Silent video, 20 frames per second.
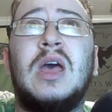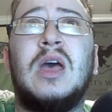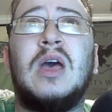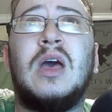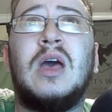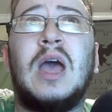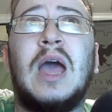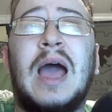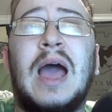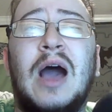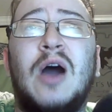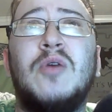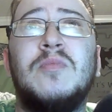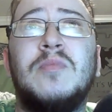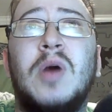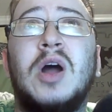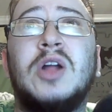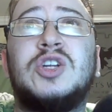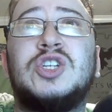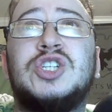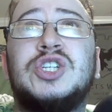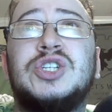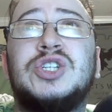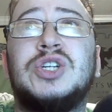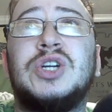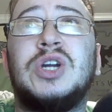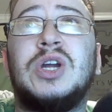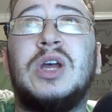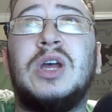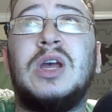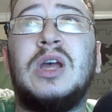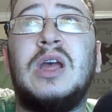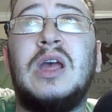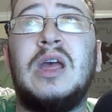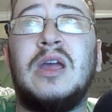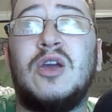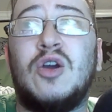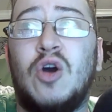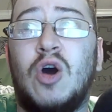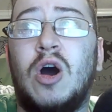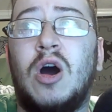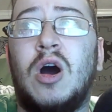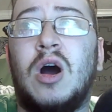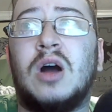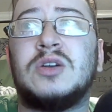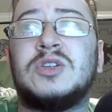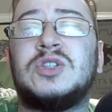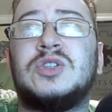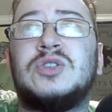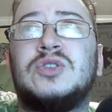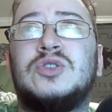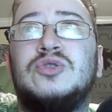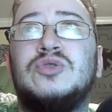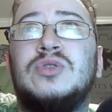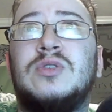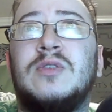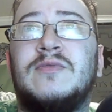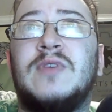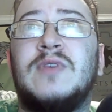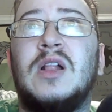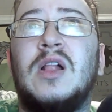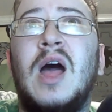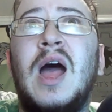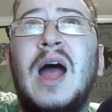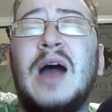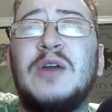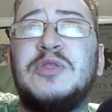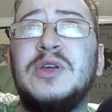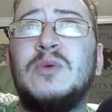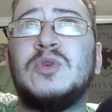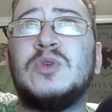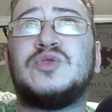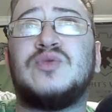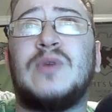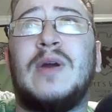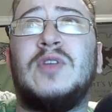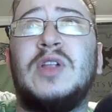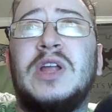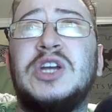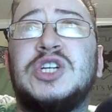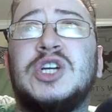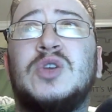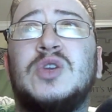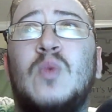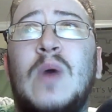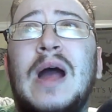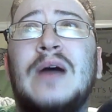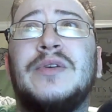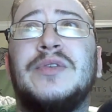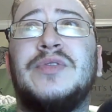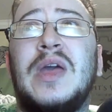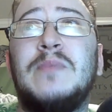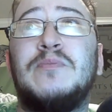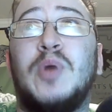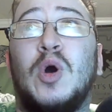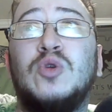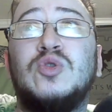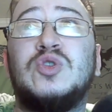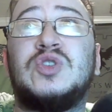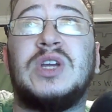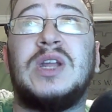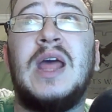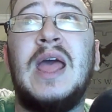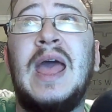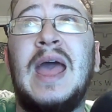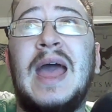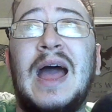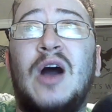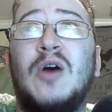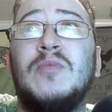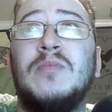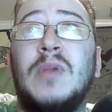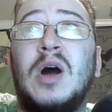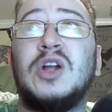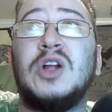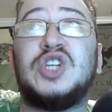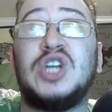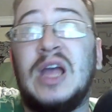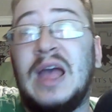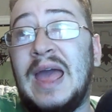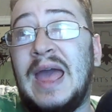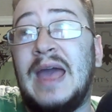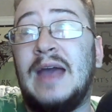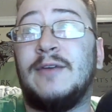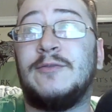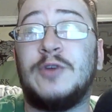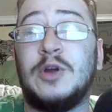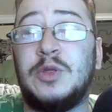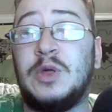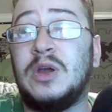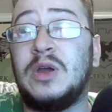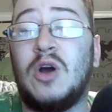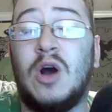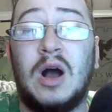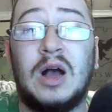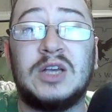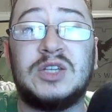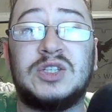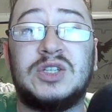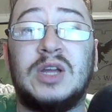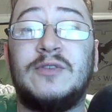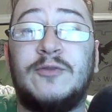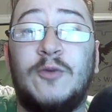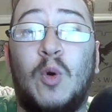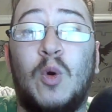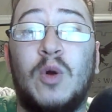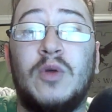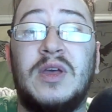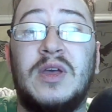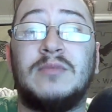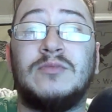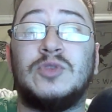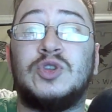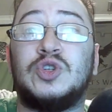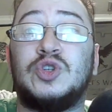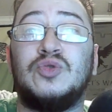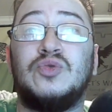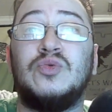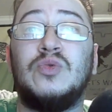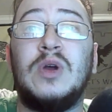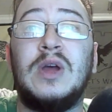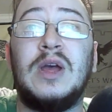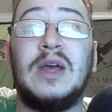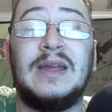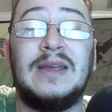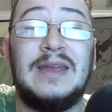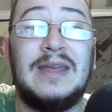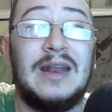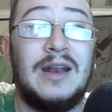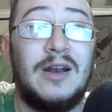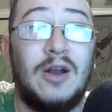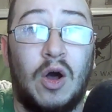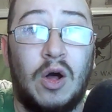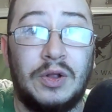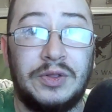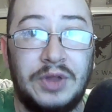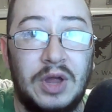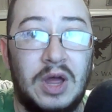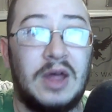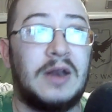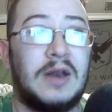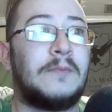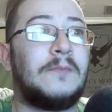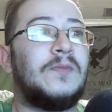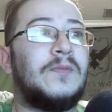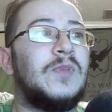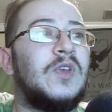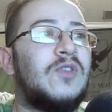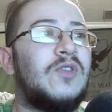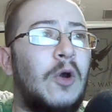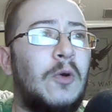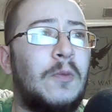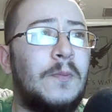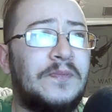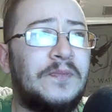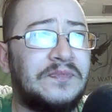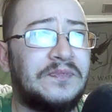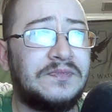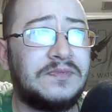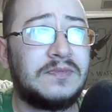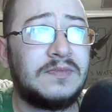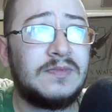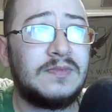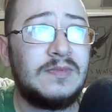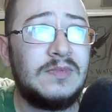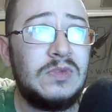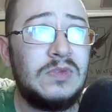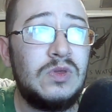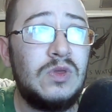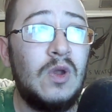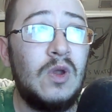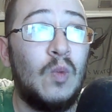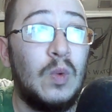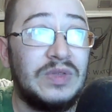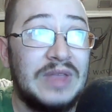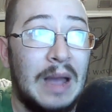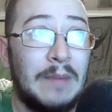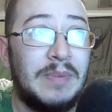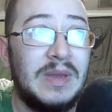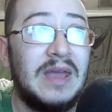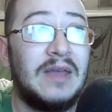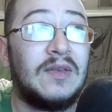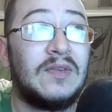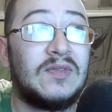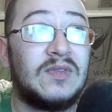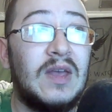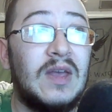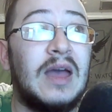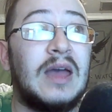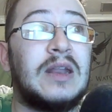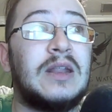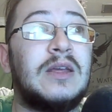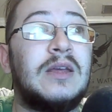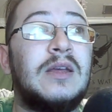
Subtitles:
how much it costs to develop. I think it was Revelation WoW that they posted how much everything costed for them to get it all done. So, with that being said,